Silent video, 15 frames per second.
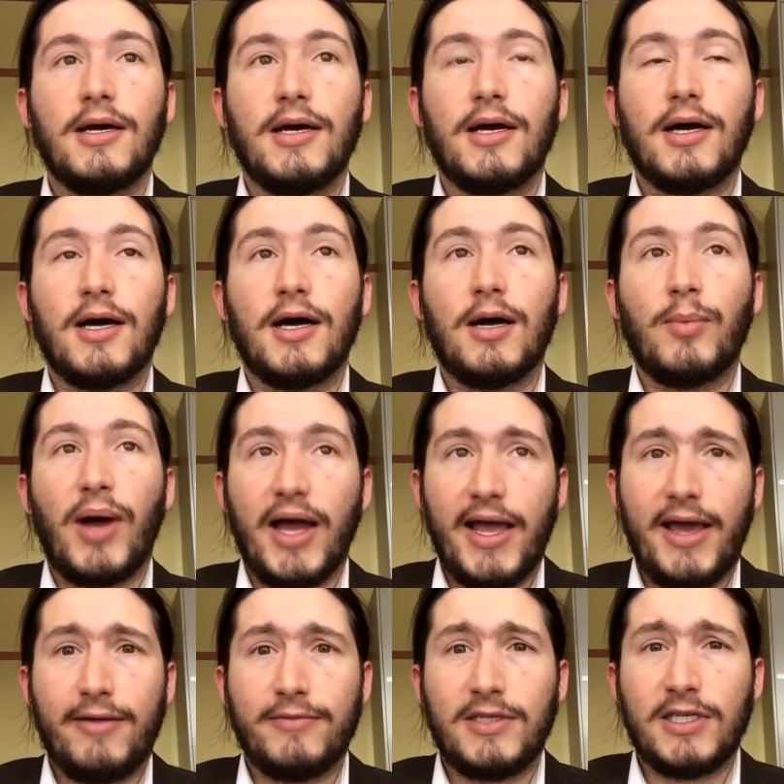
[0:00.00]
I
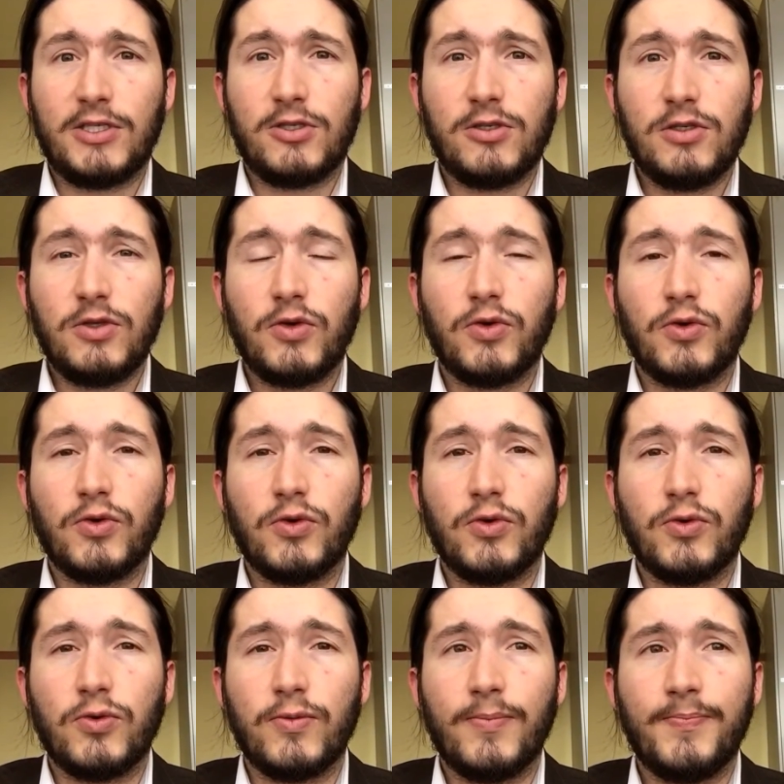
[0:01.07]
have teachers
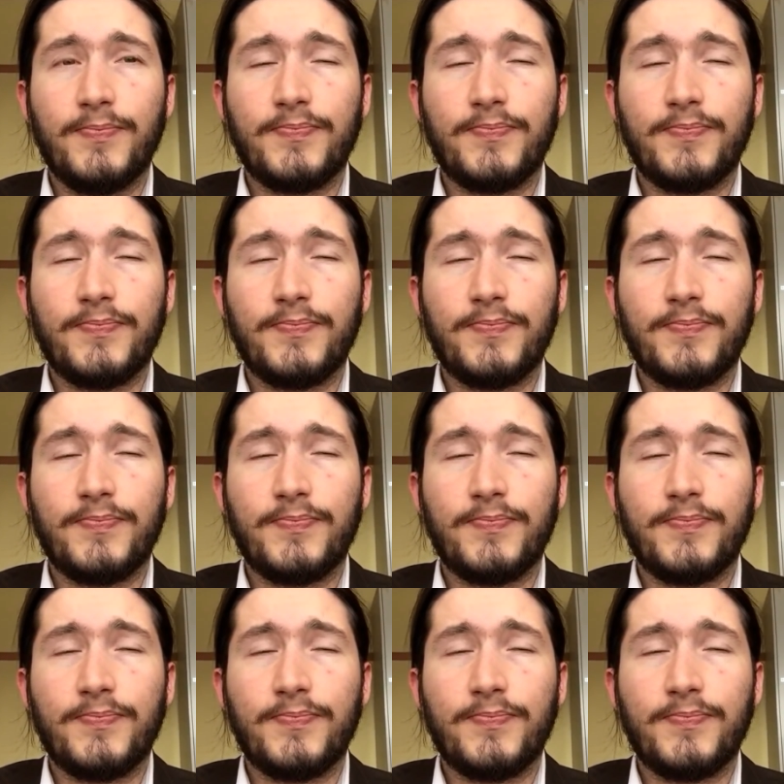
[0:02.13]
who